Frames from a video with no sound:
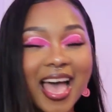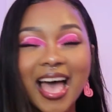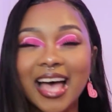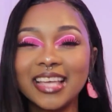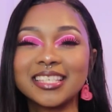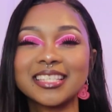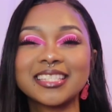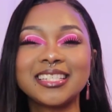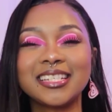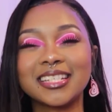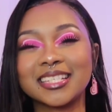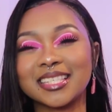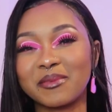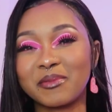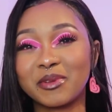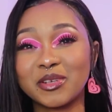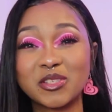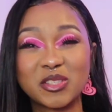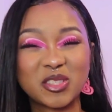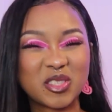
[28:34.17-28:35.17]
I just needed
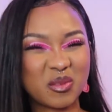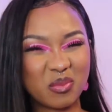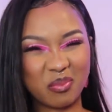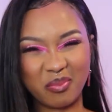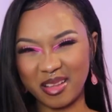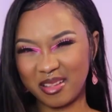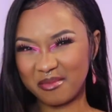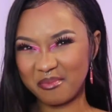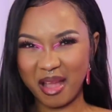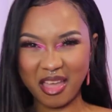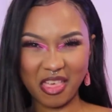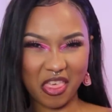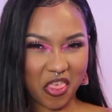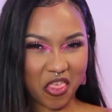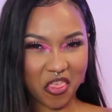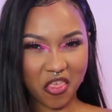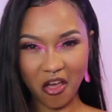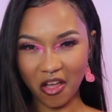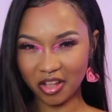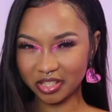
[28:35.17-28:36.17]
somewhere to spill my
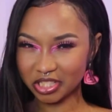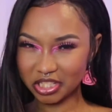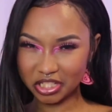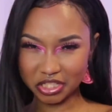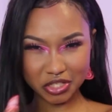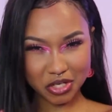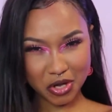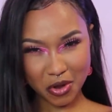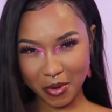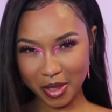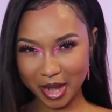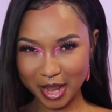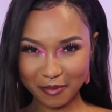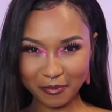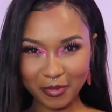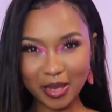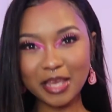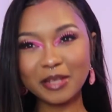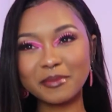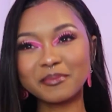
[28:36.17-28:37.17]
thoughts, you know what I
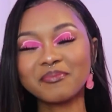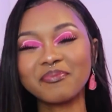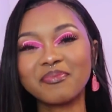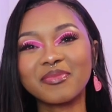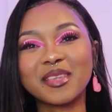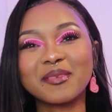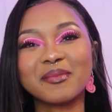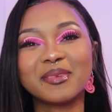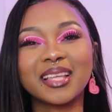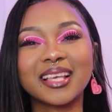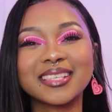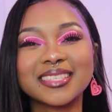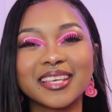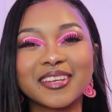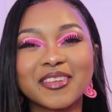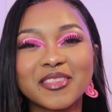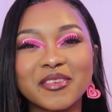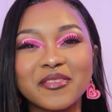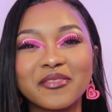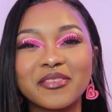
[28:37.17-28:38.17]
mean? But that's
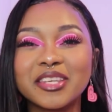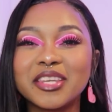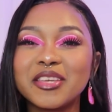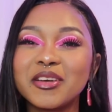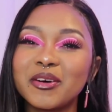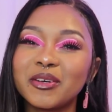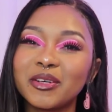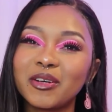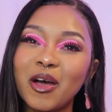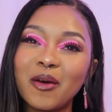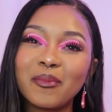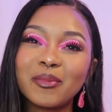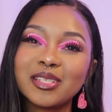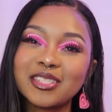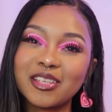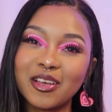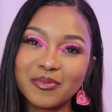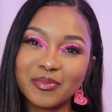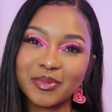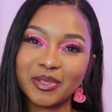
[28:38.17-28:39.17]
another video. Comment
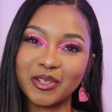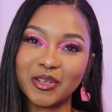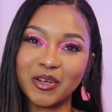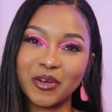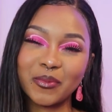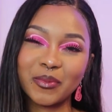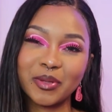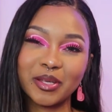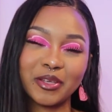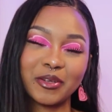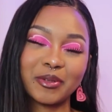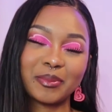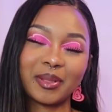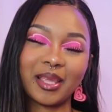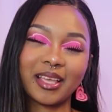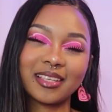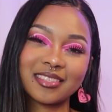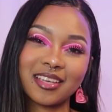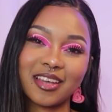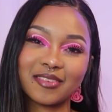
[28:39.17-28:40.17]
down below what your
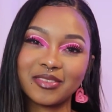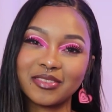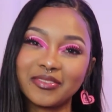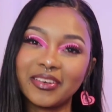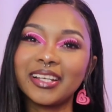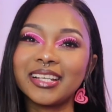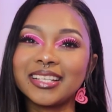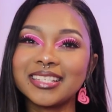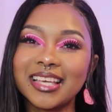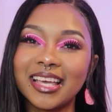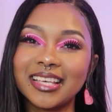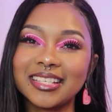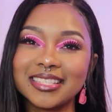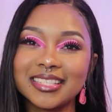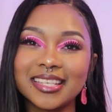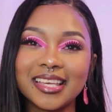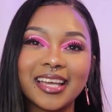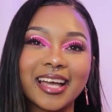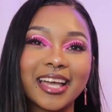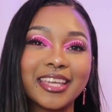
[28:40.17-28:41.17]
plans are for Valentine's
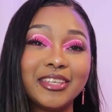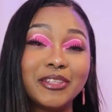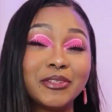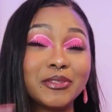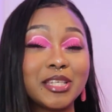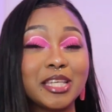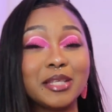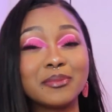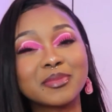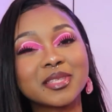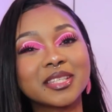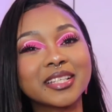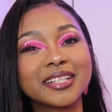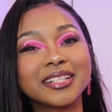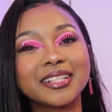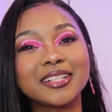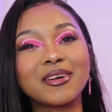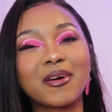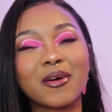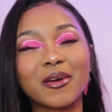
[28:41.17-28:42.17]
Day. Are you team
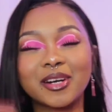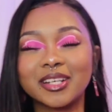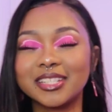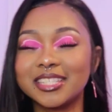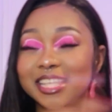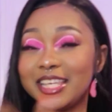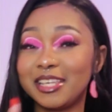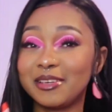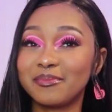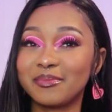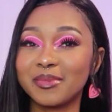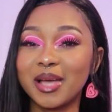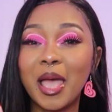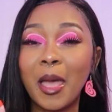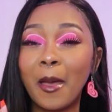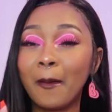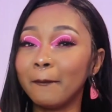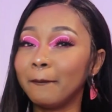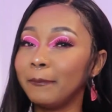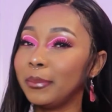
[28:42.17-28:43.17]
single or team
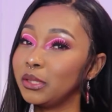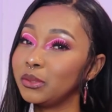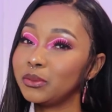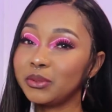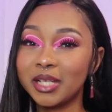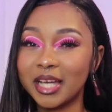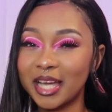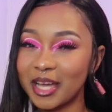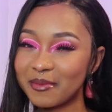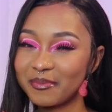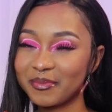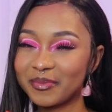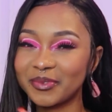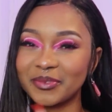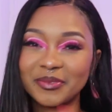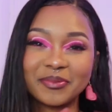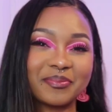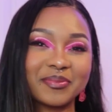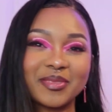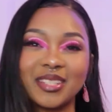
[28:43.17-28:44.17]
booed up?
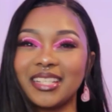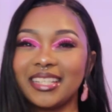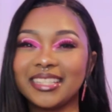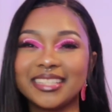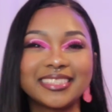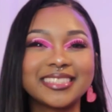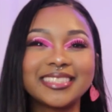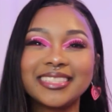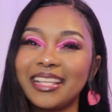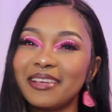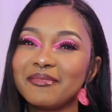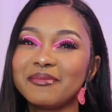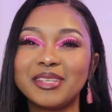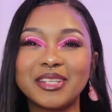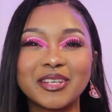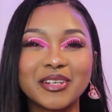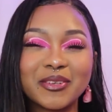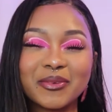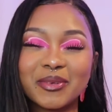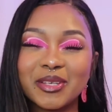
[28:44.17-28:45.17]
Let me
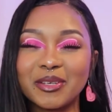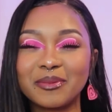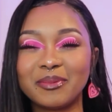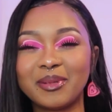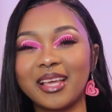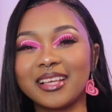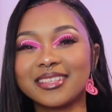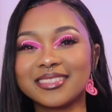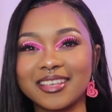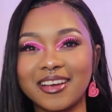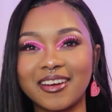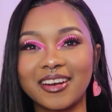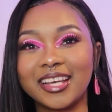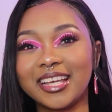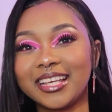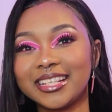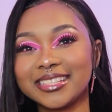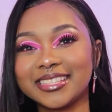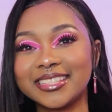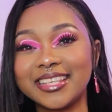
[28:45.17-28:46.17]
know what your plans are.
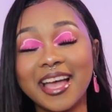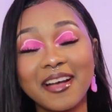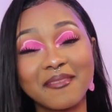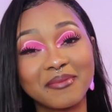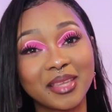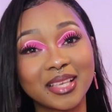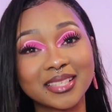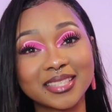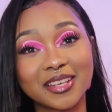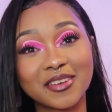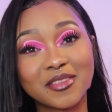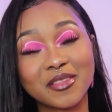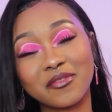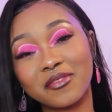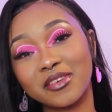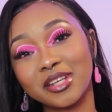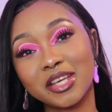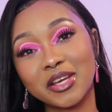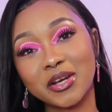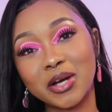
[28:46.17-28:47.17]
And yeah, that's another
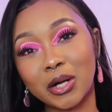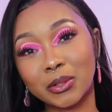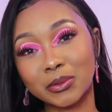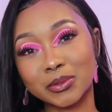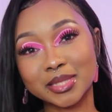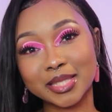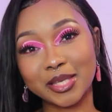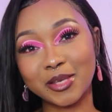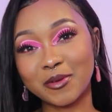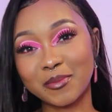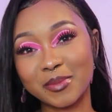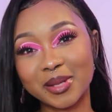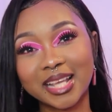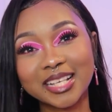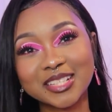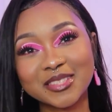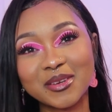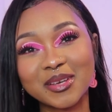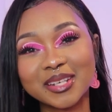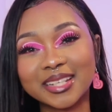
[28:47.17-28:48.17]
video. I will see you in my
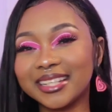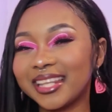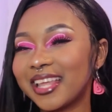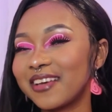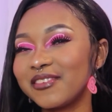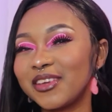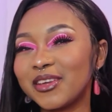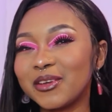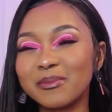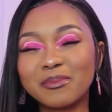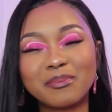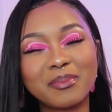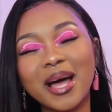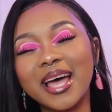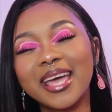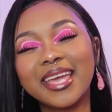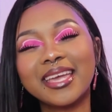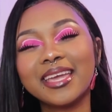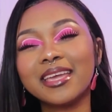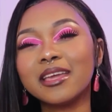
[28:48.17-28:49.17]
next one. Love you,
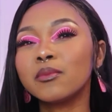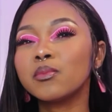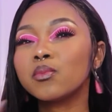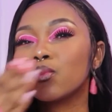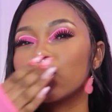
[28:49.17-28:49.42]
bye.